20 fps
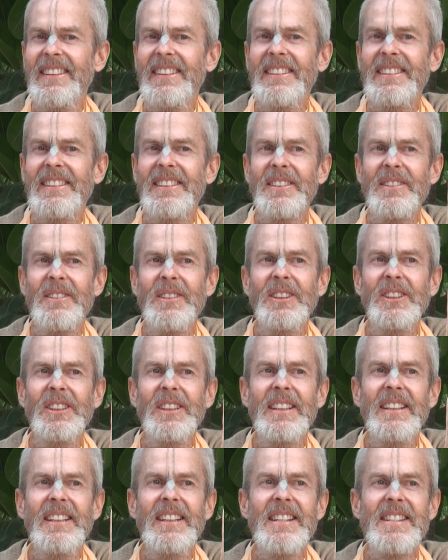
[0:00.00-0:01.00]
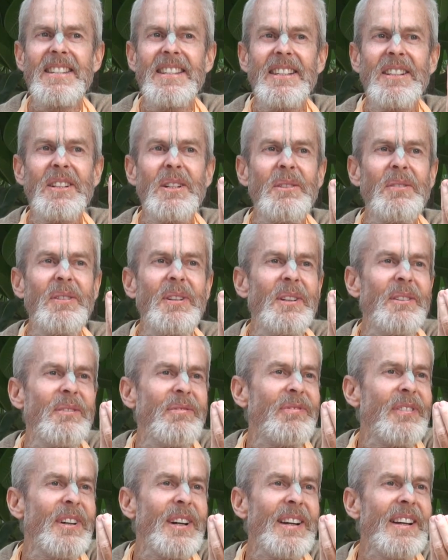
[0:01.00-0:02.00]
So Krishna can easily go
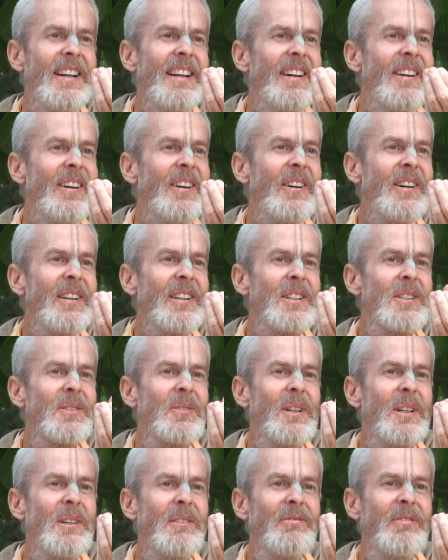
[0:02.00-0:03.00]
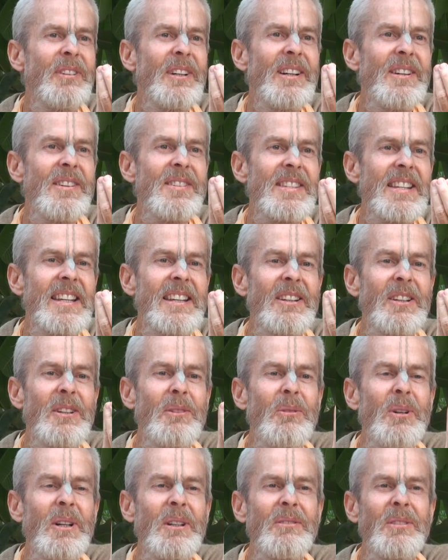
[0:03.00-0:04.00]
from all the 12 forests, like you
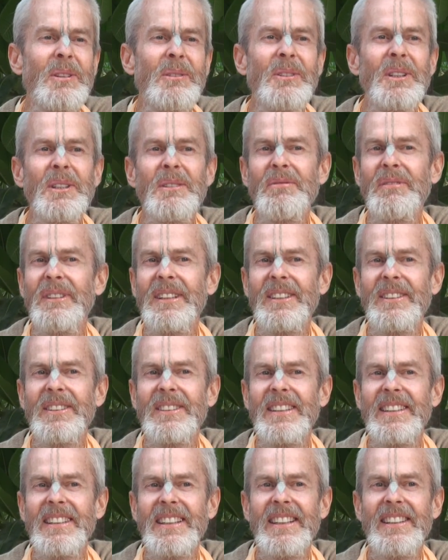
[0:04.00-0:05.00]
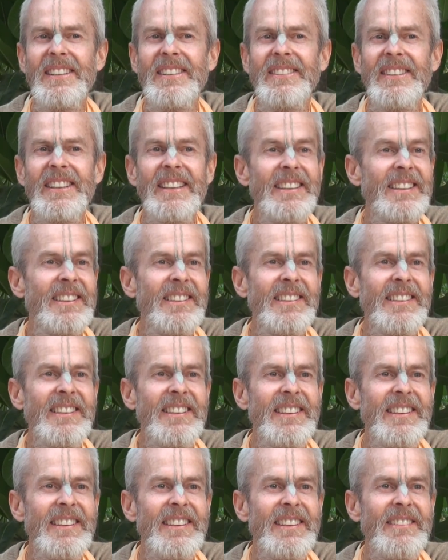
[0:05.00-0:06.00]
can walk from one finger to the other, right?
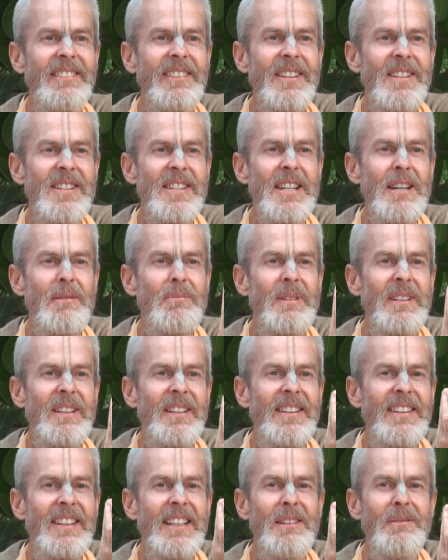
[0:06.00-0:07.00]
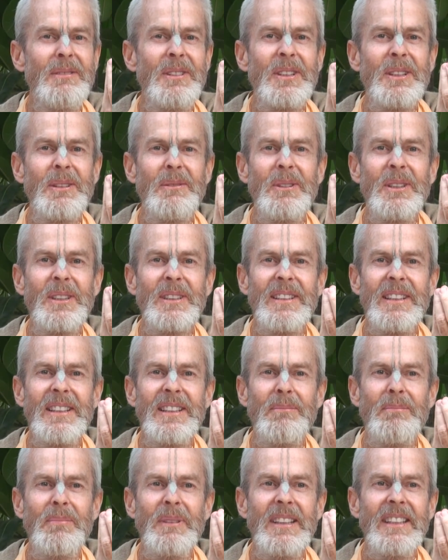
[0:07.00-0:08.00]
You step on the thumb, you can walk to
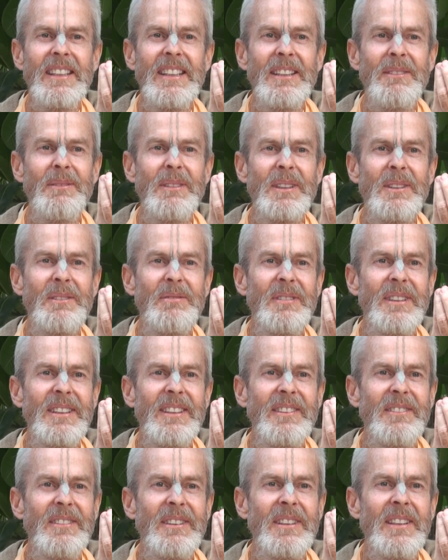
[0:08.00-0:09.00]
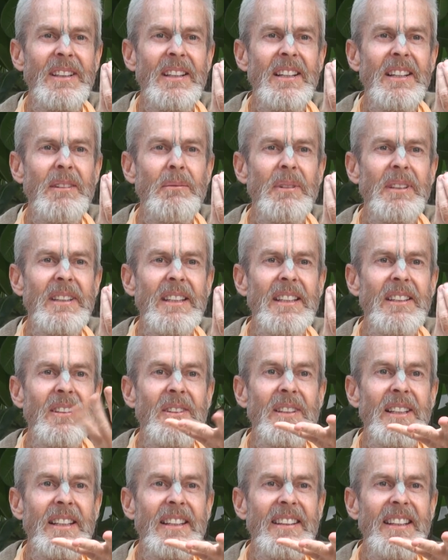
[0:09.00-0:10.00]
the pinky, middle finger, right? But then you
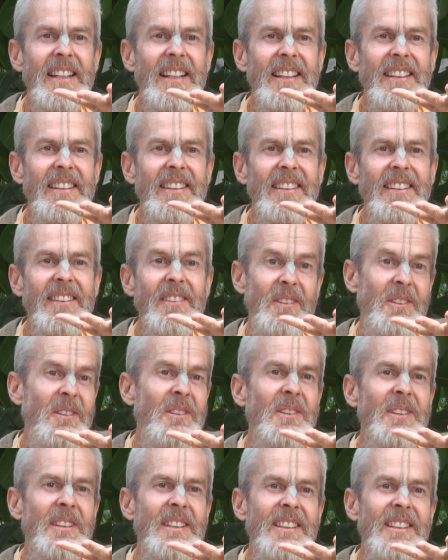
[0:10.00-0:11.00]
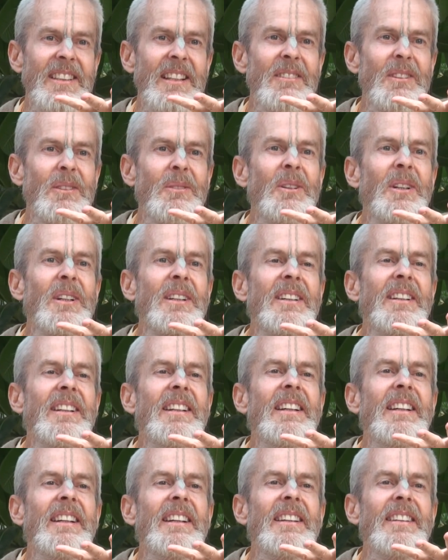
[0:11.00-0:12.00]
go like that, then you have to walk
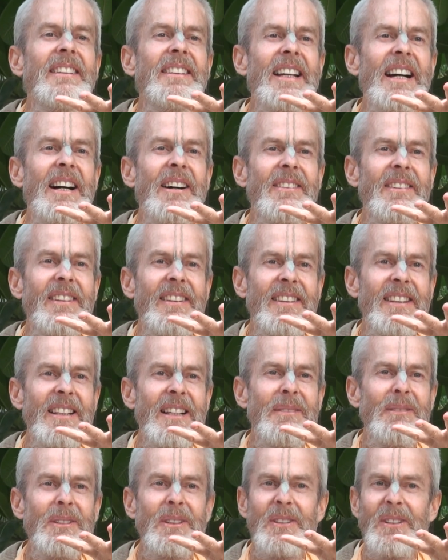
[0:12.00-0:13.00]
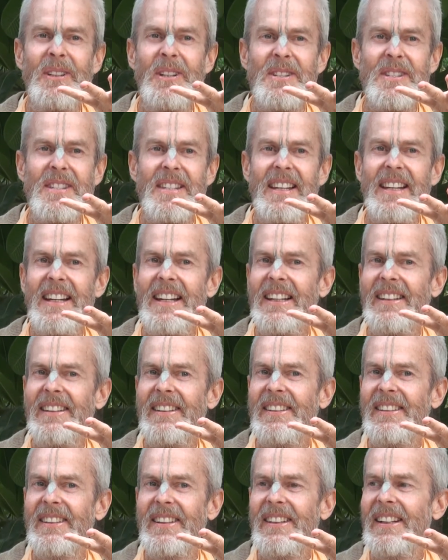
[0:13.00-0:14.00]
down the thumb, across the
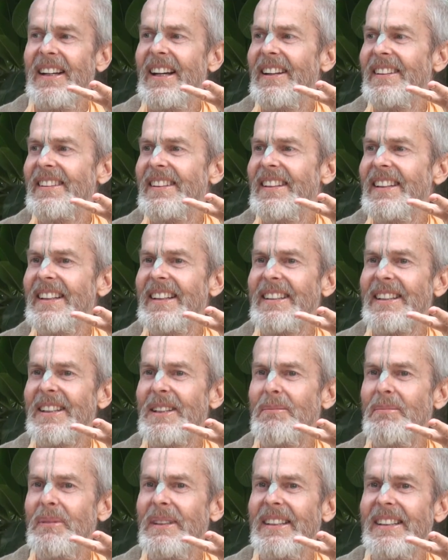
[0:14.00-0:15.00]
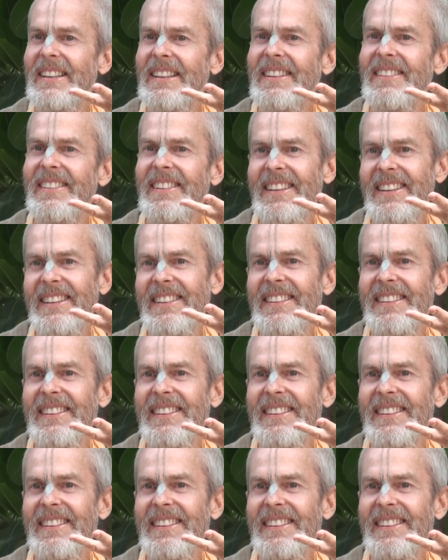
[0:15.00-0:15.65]
hand, out to the end of the pinky, right?